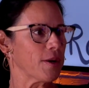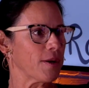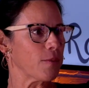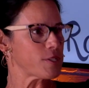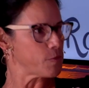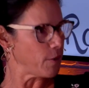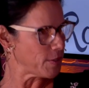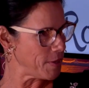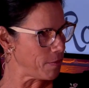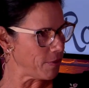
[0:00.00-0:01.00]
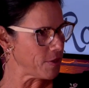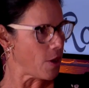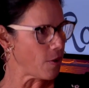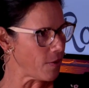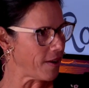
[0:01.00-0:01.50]
which most people
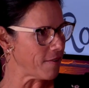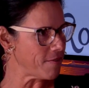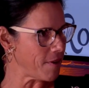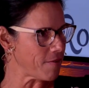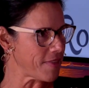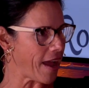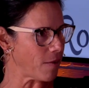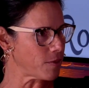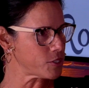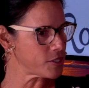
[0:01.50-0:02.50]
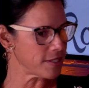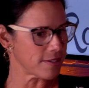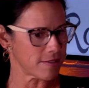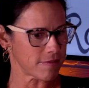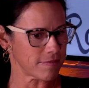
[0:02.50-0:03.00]
know of that, which
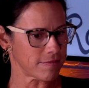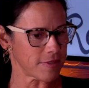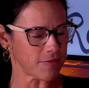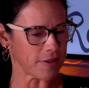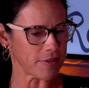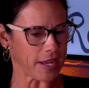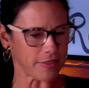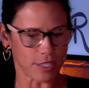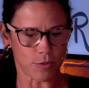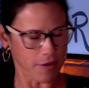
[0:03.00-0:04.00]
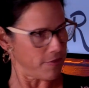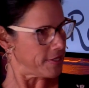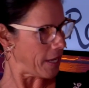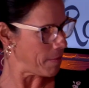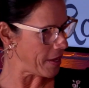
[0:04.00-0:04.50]
is, if I've got this right, for
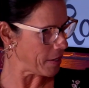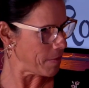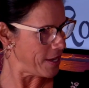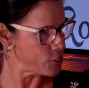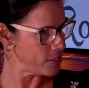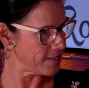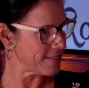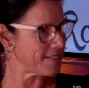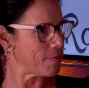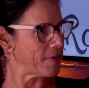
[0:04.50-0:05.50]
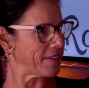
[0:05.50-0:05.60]
diabetic patients typically.